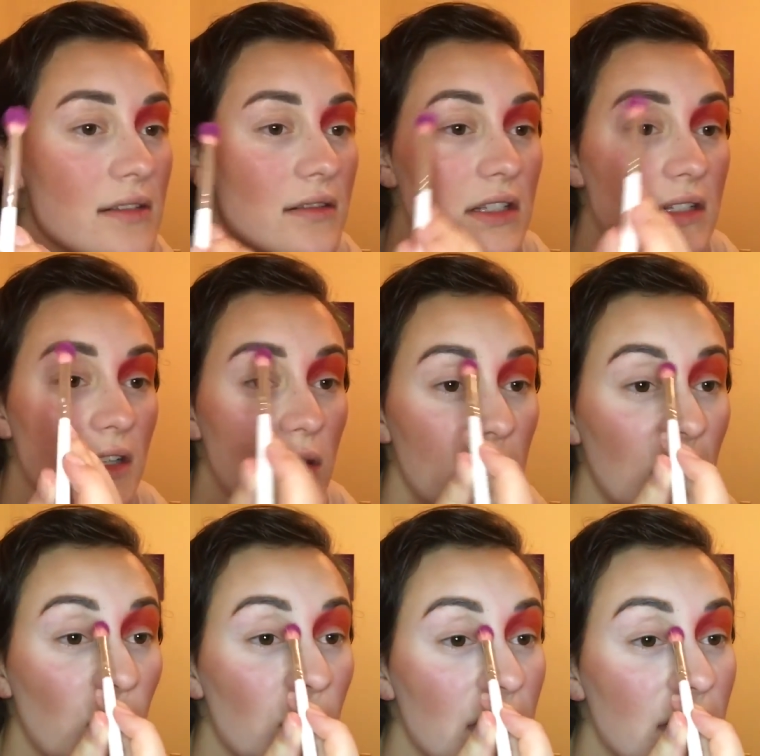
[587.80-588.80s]
let's go in
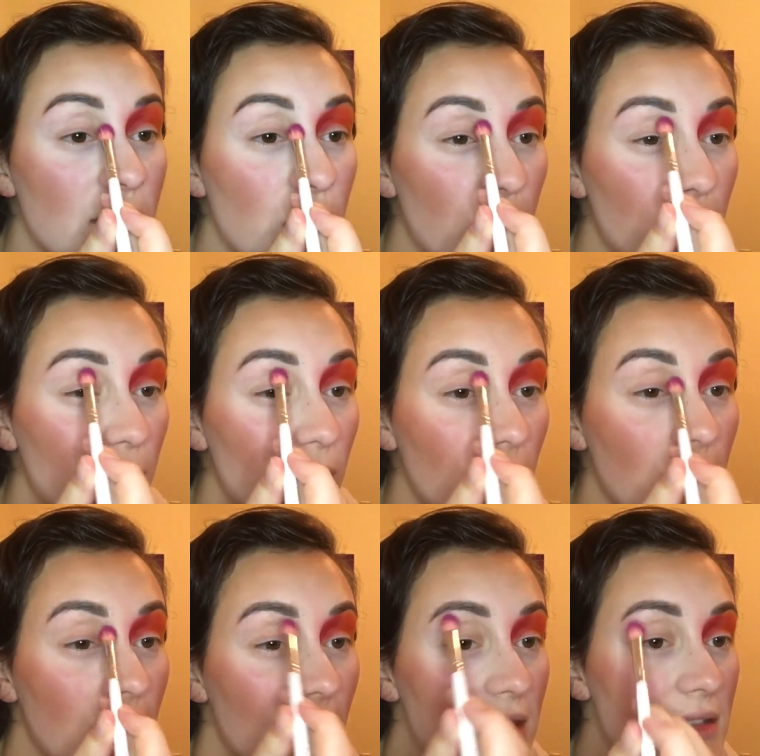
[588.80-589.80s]
with this purple
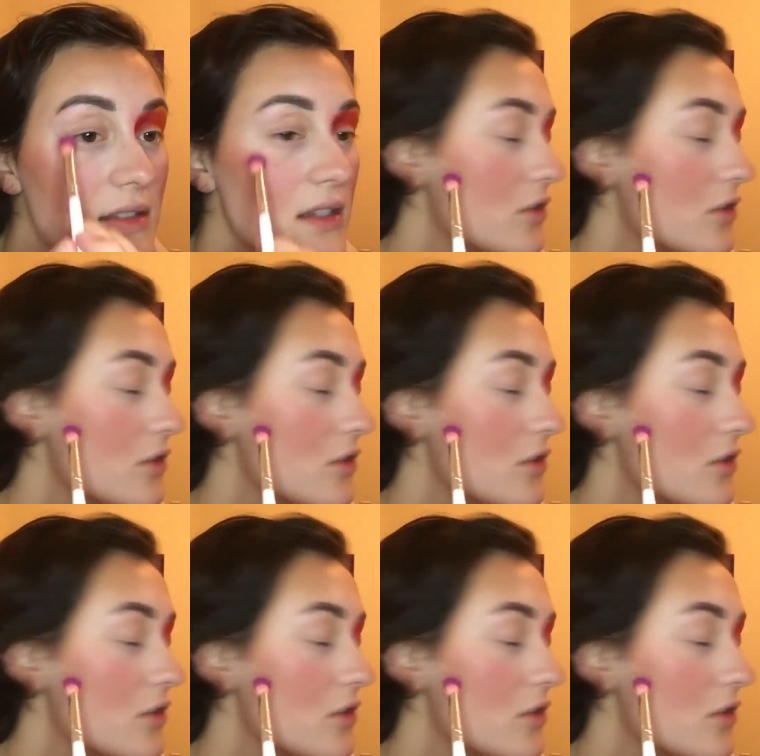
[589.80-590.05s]
in this inner